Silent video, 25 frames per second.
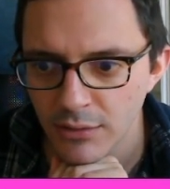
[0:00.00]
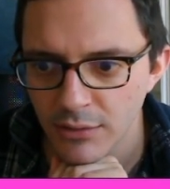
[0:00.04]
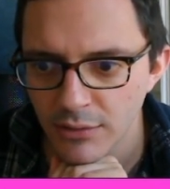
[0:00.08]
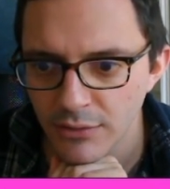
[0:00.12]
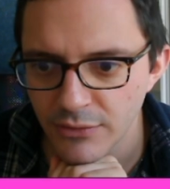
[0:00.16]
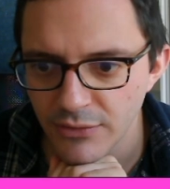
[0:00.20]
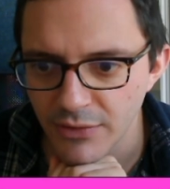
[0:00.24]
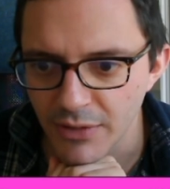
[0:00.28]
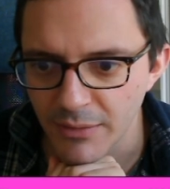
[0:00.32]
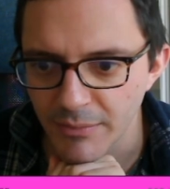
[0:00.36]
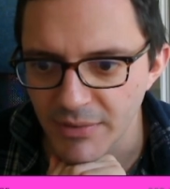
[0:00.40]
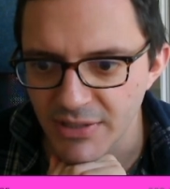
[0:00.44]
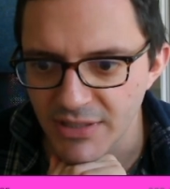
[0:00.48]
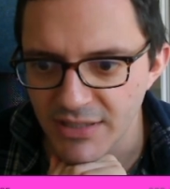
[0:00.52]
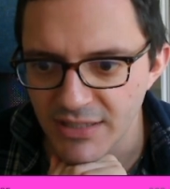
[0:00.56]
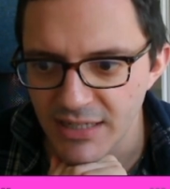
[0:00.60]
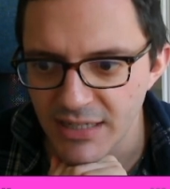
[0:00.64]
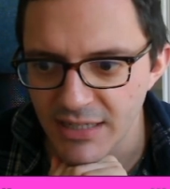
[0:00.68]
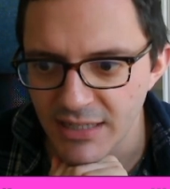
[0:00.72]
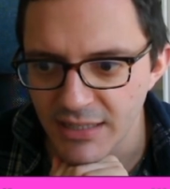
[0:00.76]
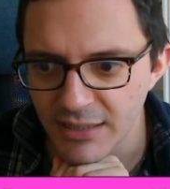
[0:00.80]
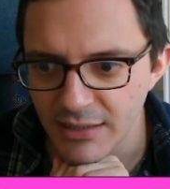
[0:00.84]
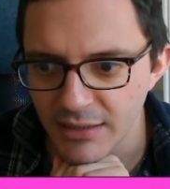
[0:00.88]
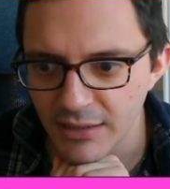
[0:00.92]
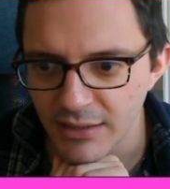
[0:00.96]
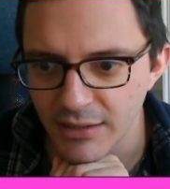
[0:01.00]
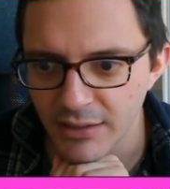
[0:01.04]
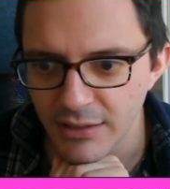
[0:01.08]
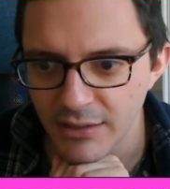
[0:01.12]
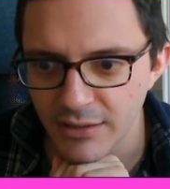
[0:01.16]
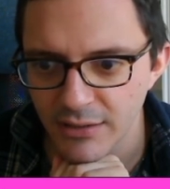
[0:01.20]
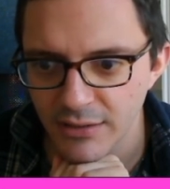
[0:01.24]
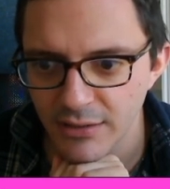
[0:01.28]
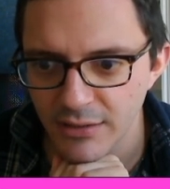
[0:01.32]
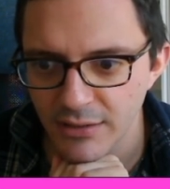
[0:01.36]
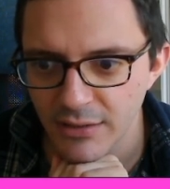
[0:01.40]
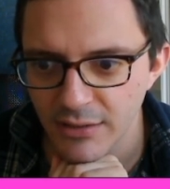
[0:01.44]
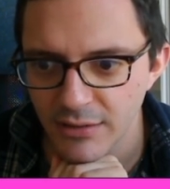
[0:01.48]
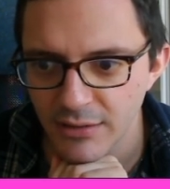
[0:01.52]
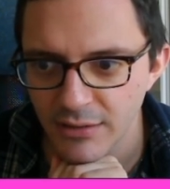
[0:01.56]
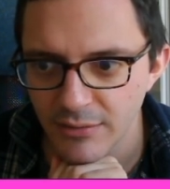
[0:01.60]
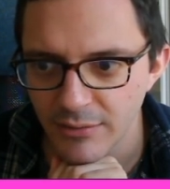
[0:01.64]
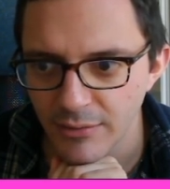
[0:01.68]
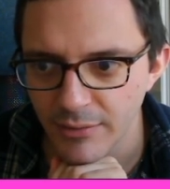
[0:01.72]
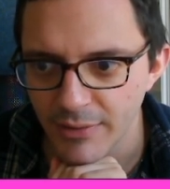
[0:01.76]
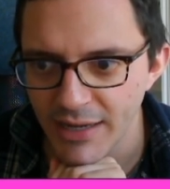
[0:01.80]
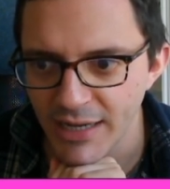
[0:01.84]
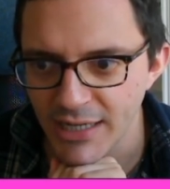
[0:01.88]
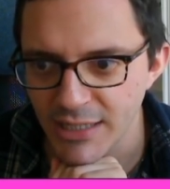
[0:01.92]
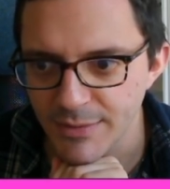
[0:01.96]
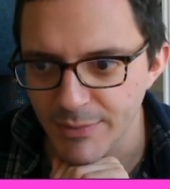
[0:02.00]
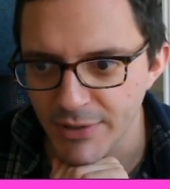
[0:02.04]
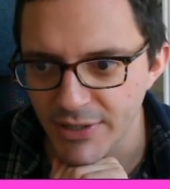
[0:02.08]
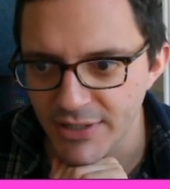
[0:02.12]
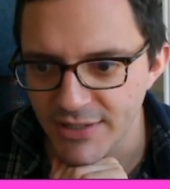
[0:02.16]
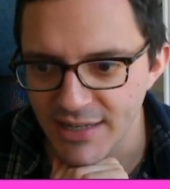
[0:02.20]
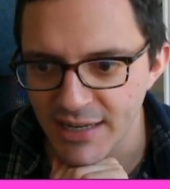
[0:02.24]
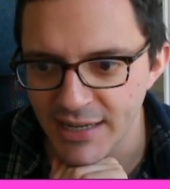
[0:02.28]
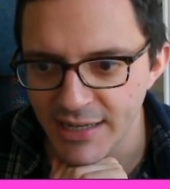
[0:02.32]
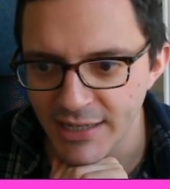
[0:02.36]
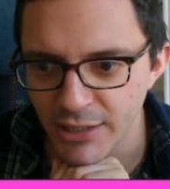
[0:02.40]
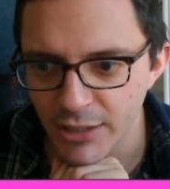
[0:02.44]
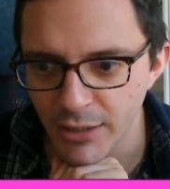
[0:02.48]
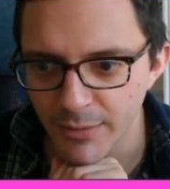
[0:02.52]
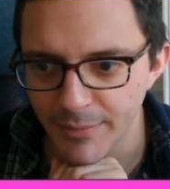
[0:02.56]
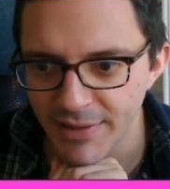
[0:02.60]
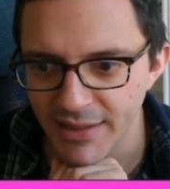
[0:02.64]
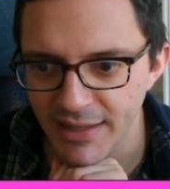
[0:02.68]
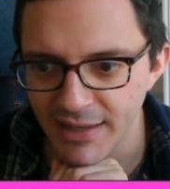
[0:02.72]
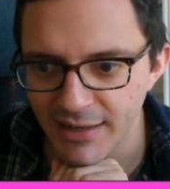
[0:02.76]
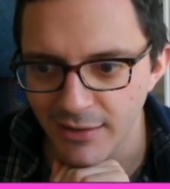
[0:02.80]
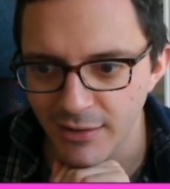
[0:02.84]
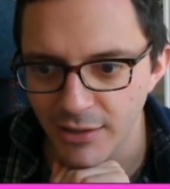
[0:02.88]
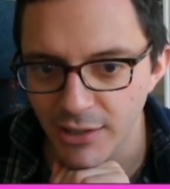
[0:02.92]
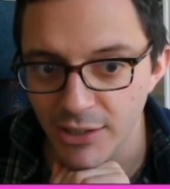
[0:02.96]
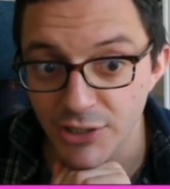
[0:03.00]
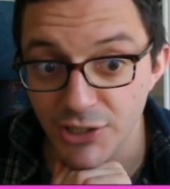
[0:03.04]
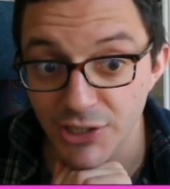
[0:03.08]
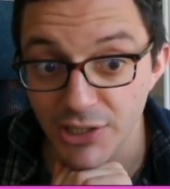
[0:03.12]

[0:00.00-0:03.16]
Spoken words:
So in particular, well, x minus a can't be that large.